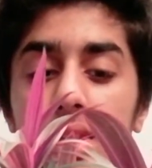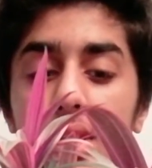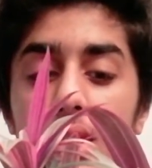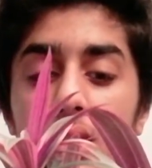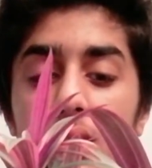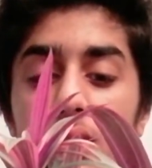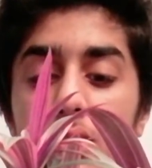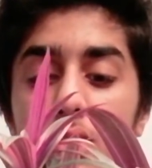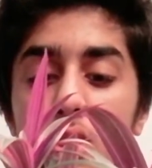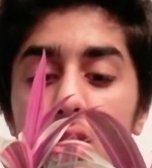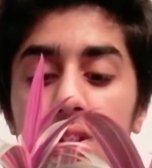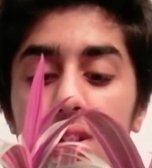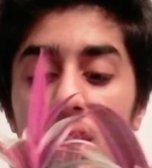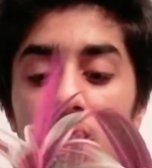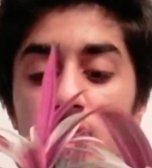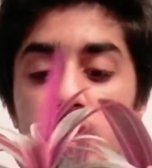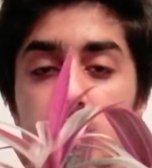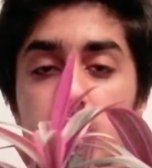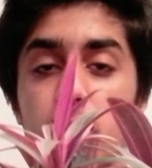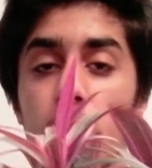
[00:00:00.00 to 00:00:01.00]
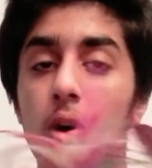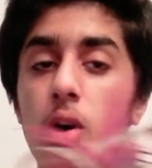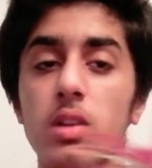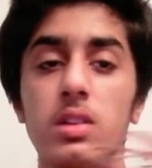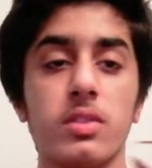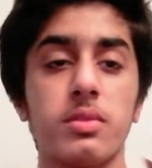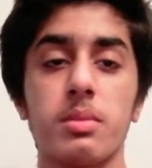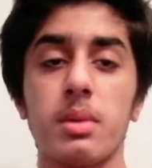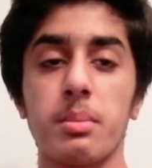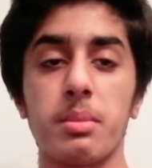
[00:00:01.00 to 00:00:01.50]
fertilize all
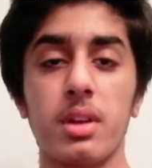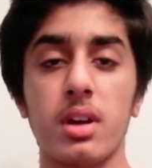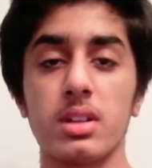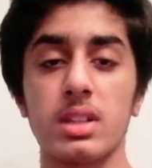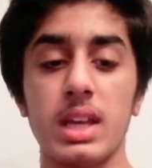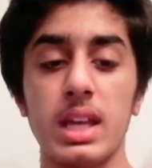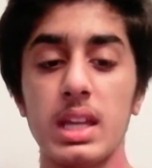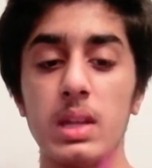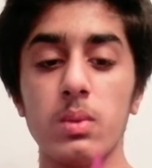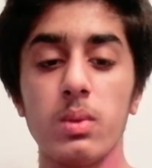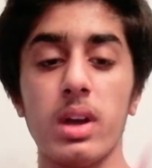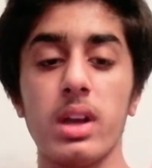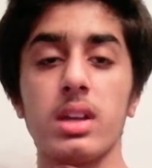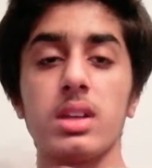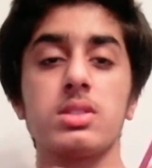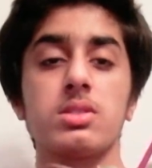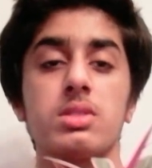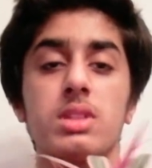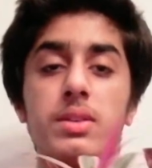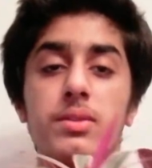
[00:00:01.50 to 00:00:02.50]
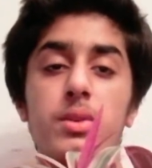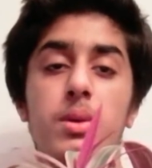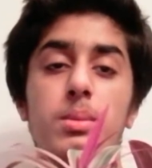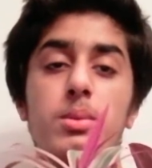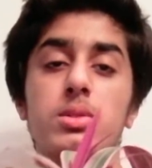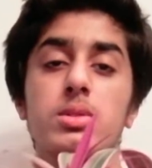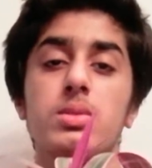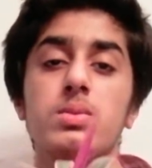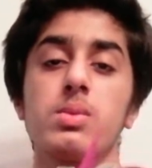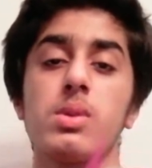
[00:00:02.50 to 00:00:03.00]
of my plant anyway, so therefore I'm
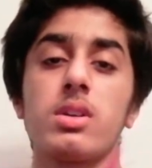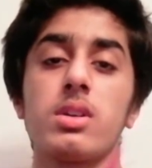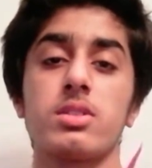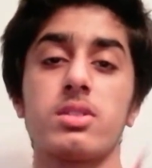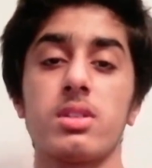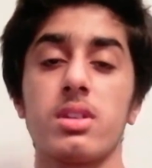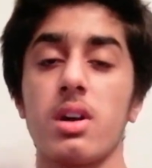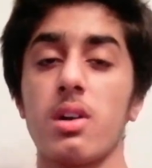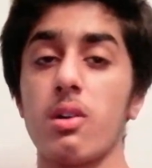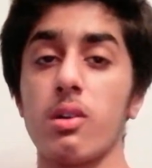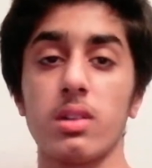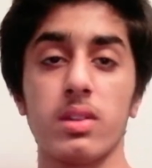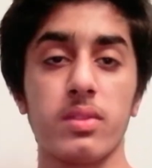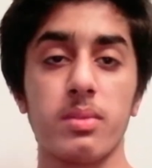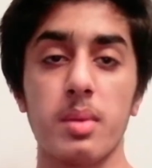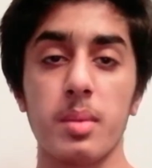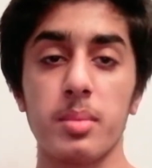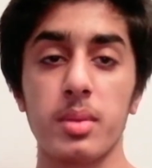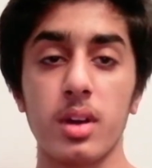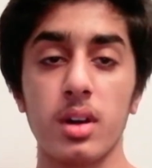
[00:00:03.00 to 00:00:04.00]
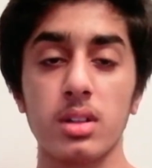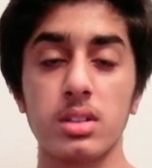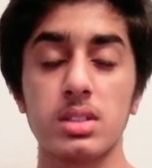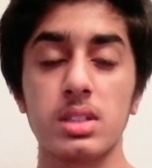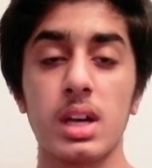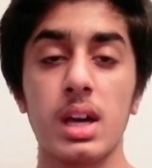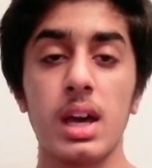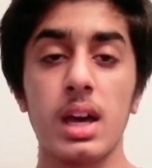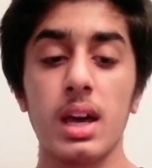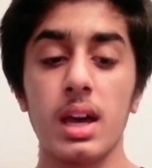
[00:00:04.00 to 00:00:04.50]
going to water all of my plant
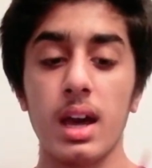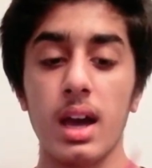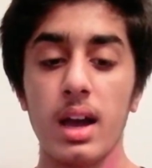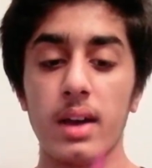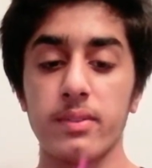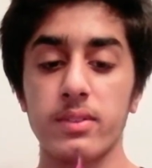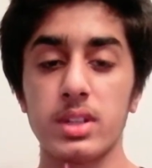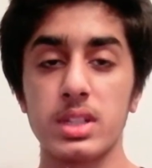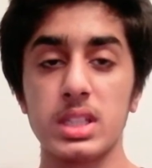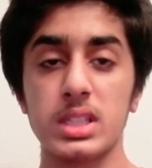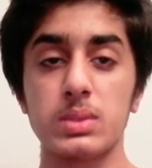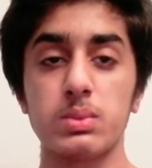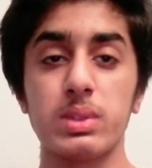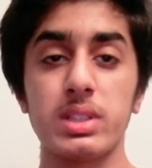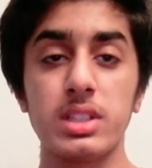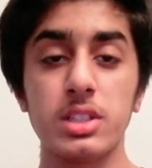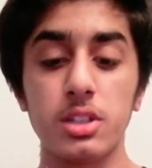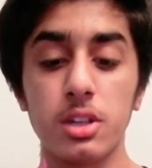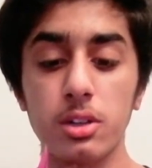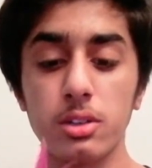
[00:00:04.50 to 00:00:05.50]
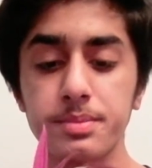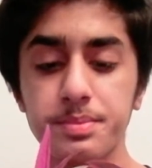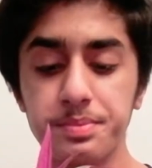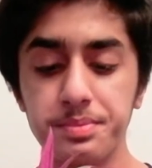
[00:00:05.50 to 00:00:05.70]
after this video.